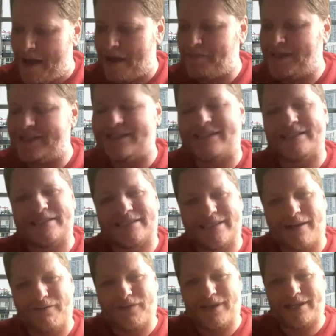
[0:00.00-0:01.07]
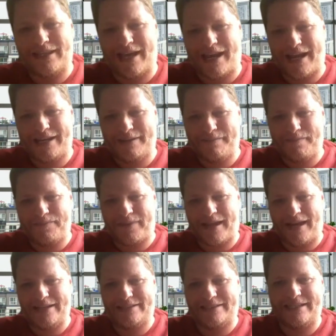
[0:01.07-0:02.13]
I mean, this is something that
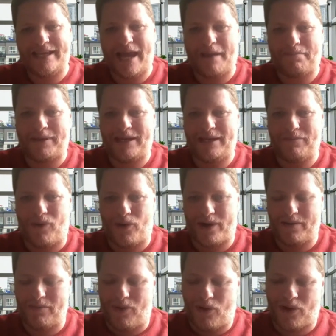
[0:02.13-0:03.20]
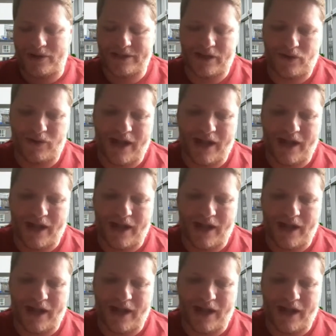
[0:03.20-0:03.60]
I see happening more and more.